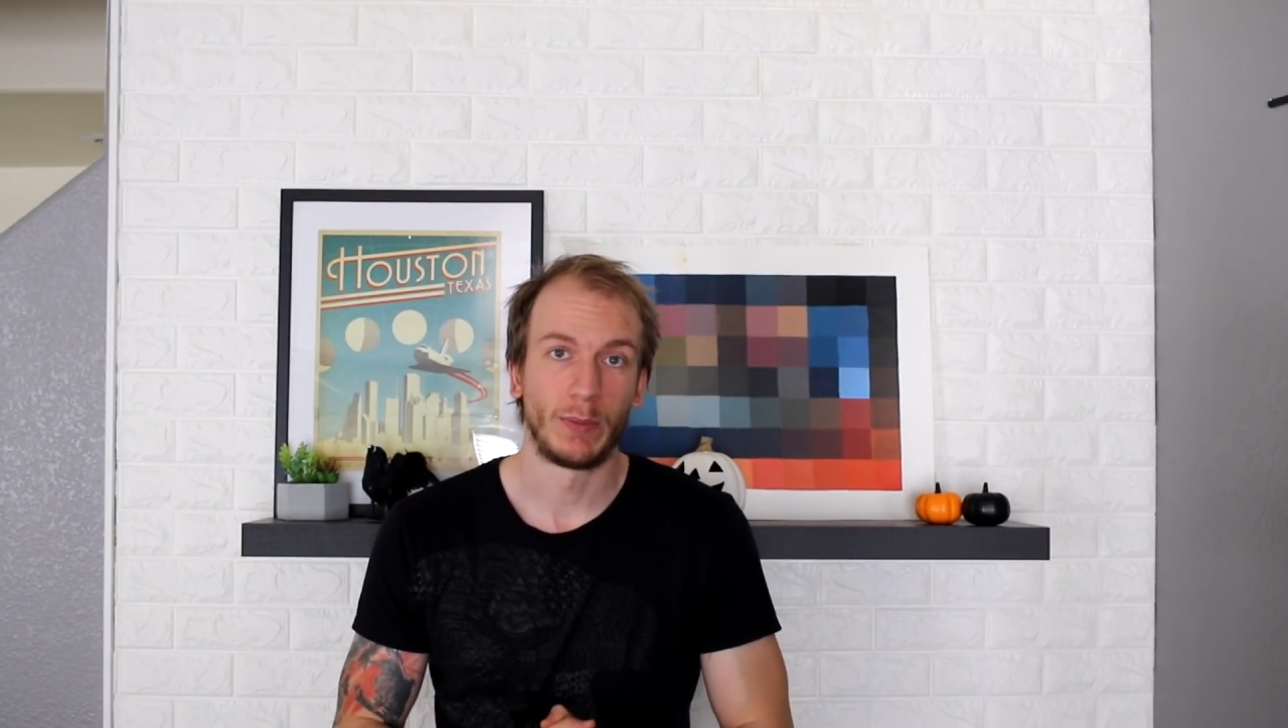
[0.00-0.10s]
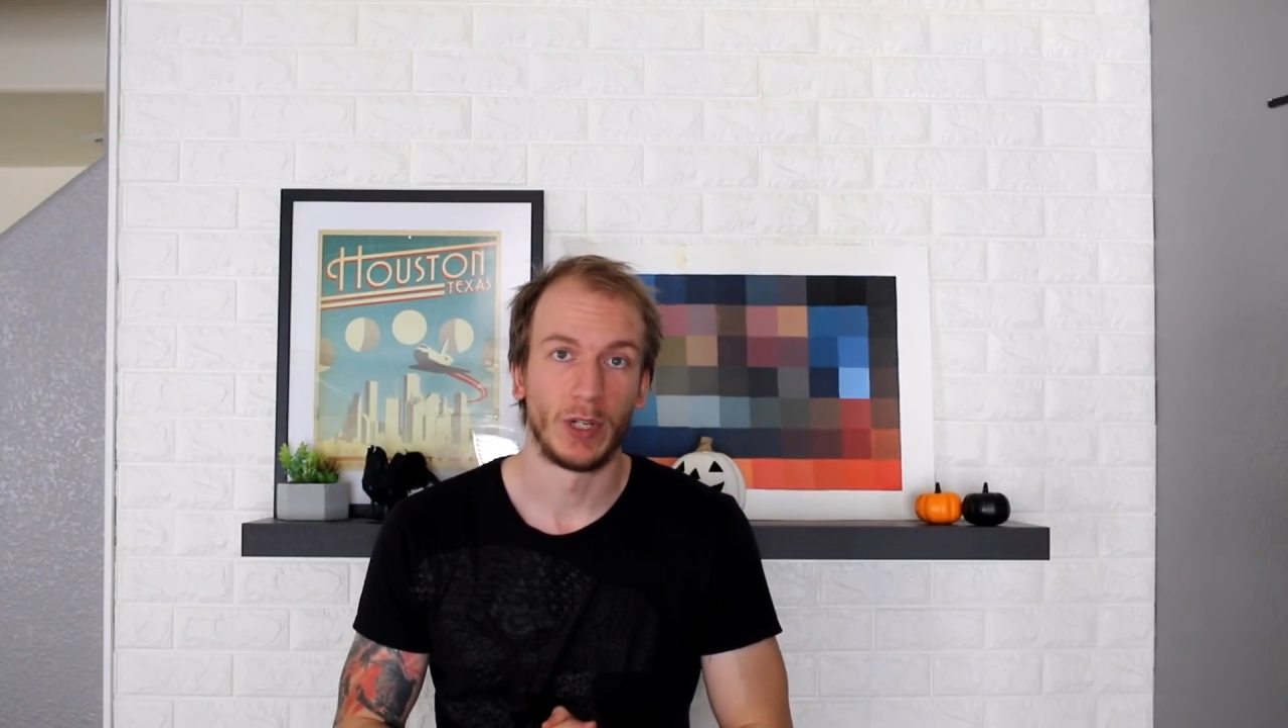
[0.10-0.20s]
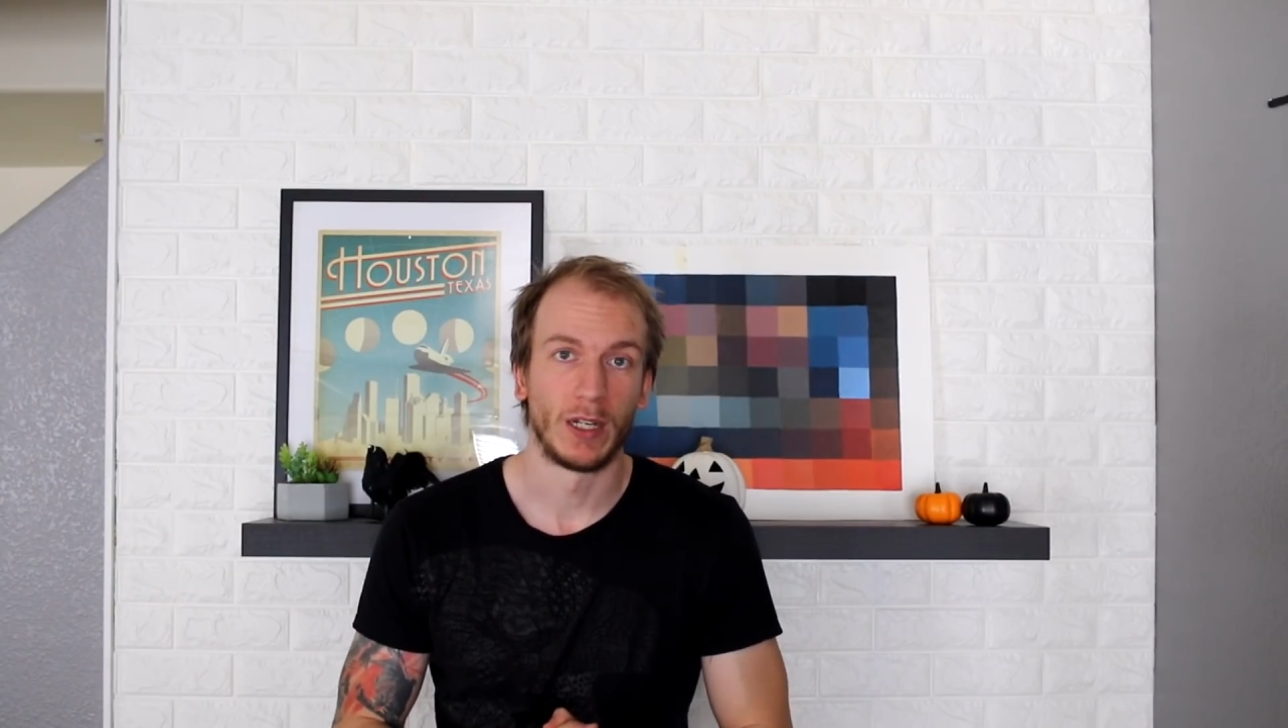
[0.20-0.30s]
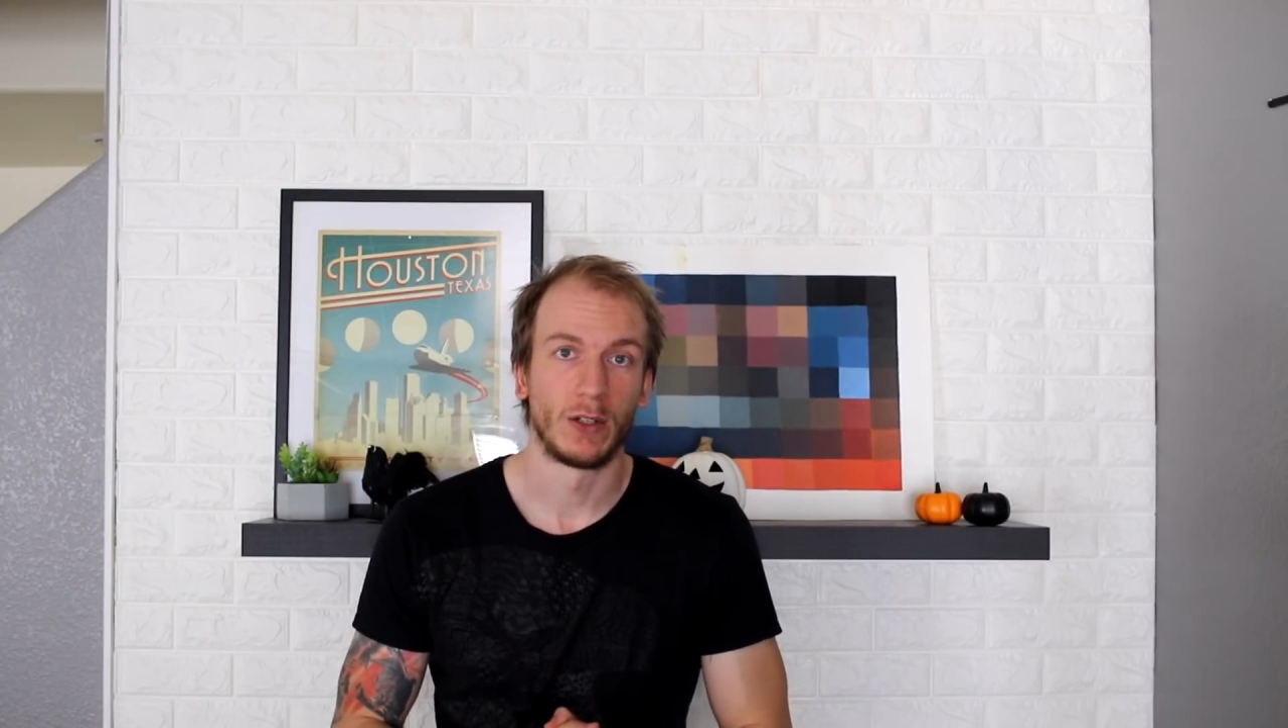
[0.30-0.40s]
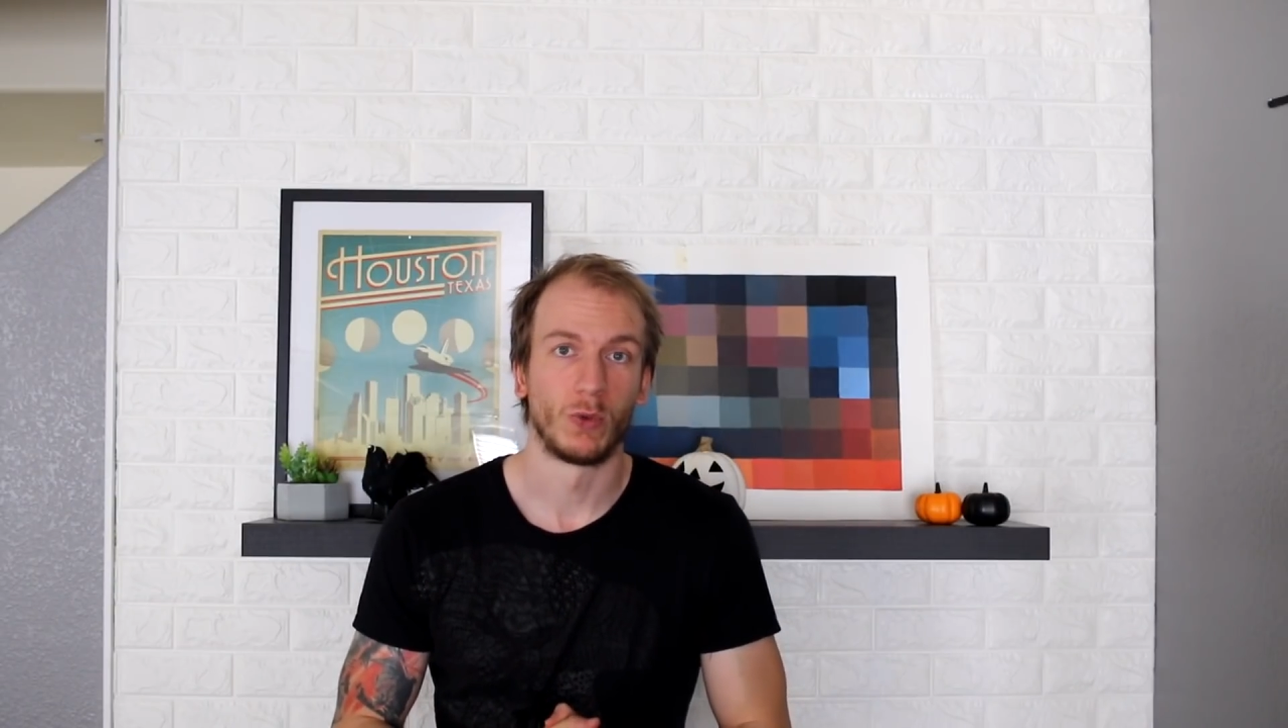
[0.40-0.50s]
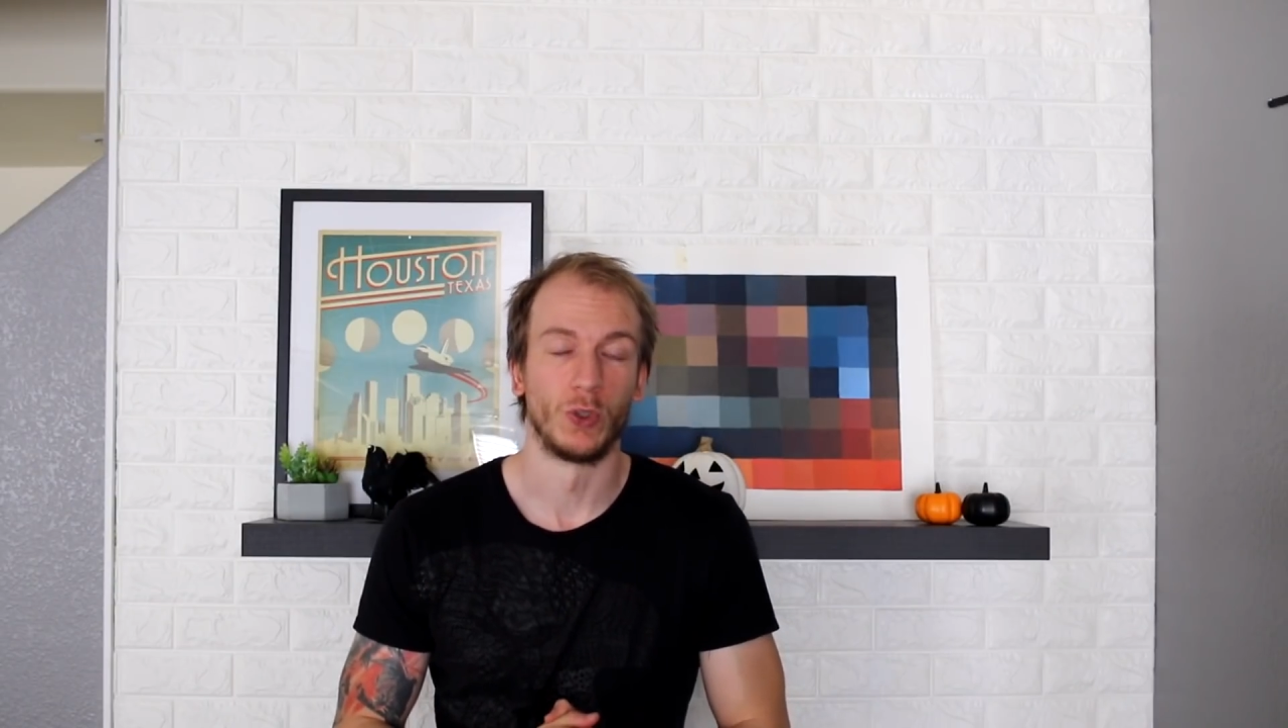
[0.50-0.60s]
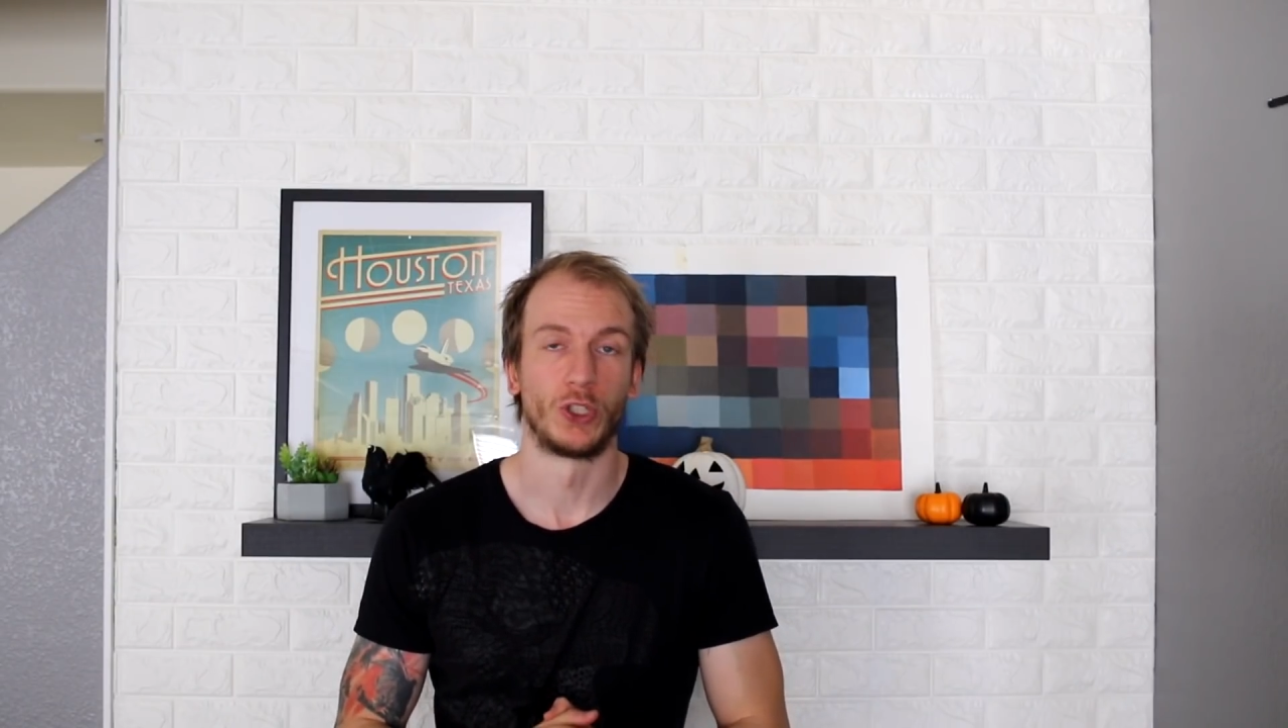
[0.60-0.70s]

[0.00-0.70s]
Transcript: Nebula,